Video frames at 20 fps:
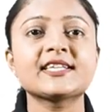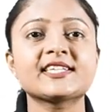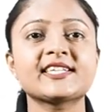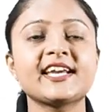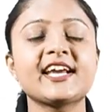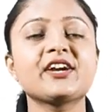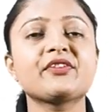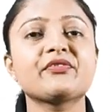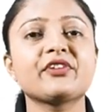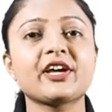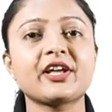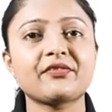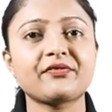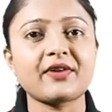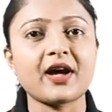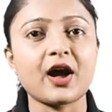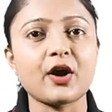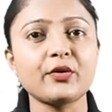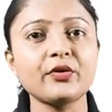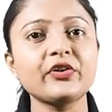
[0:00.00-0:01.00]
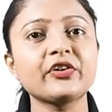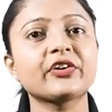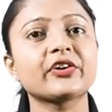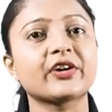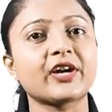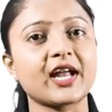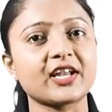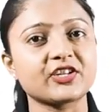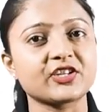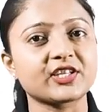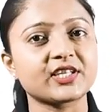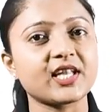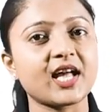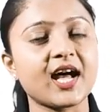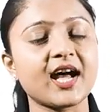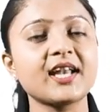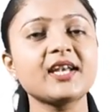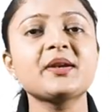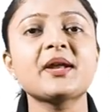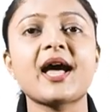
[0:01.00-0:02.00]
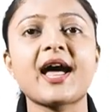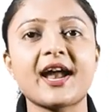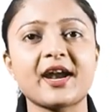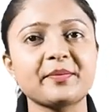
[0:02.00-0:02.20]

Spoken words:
State where found: Rajasthan